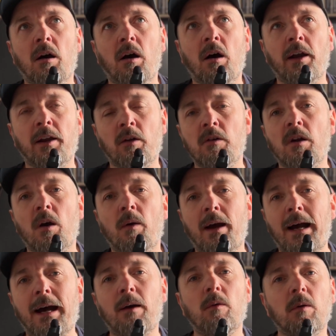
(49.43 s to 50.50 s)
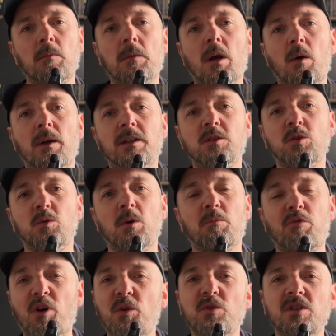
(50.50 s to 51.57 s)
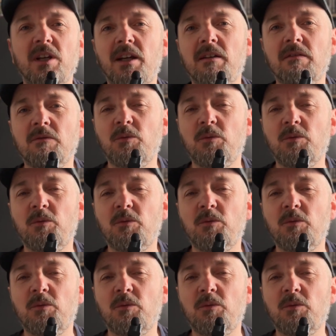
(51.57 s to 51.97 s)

I don't know how I'm going to approach it,